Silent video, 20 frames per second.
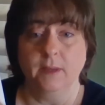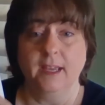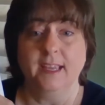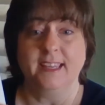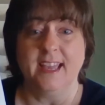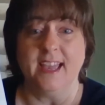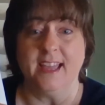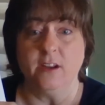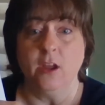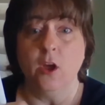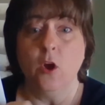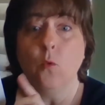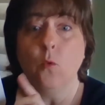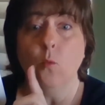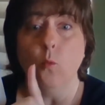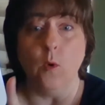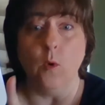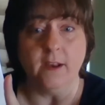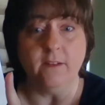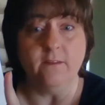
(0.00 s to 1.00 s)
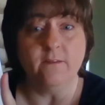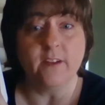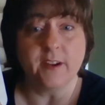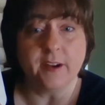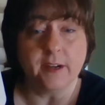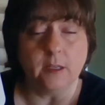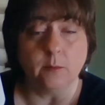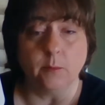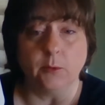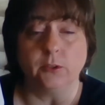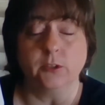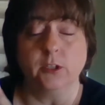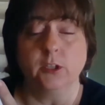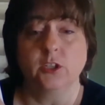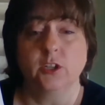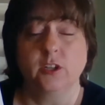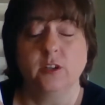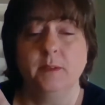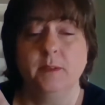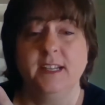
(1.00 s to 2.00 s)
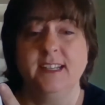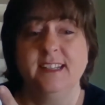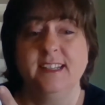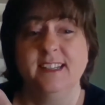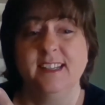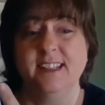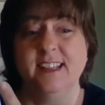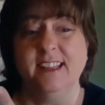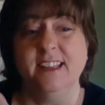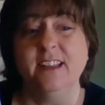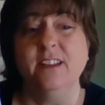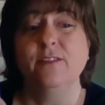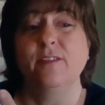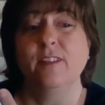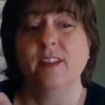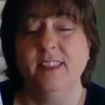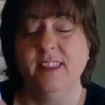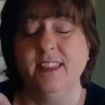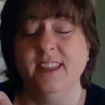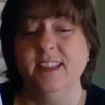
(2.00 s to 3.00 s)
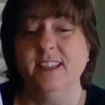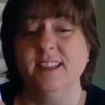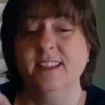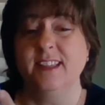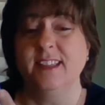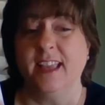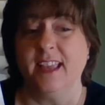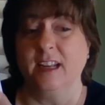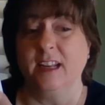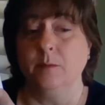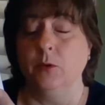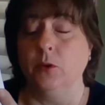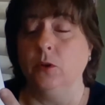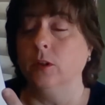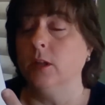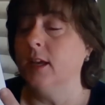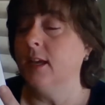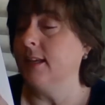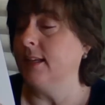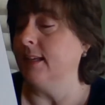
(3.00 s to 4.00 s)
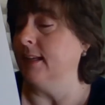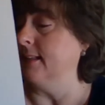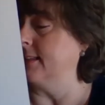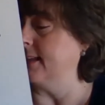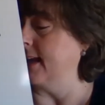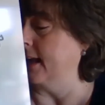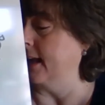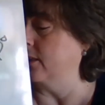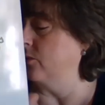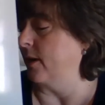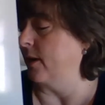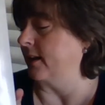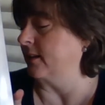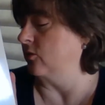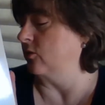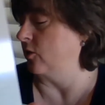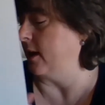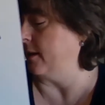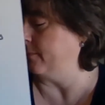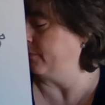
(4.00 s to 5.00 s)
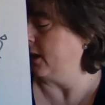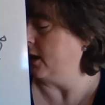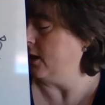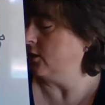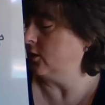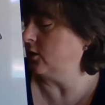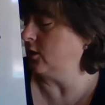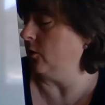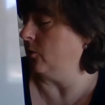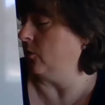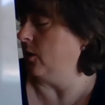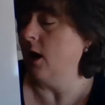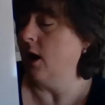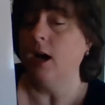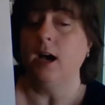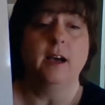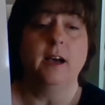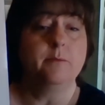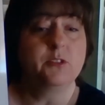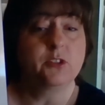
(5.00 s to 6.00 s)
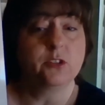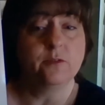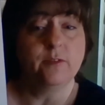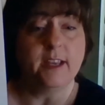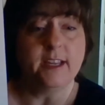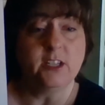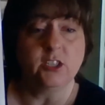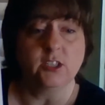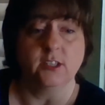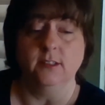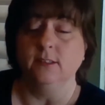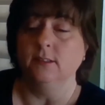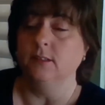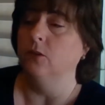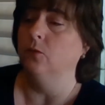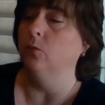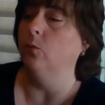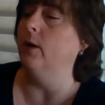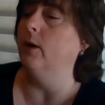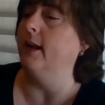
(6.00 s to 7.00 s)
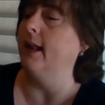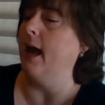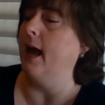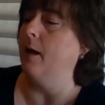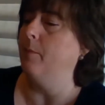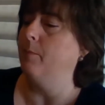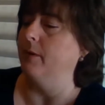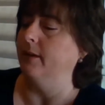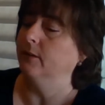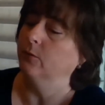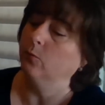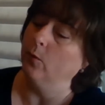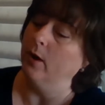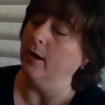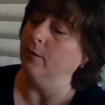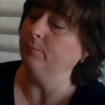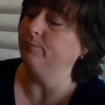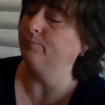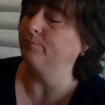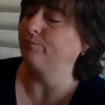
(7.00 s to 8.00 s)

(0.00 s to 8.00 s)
Again, one variable determining if this animal gets anthrax or not. So, observations. What happened? Well,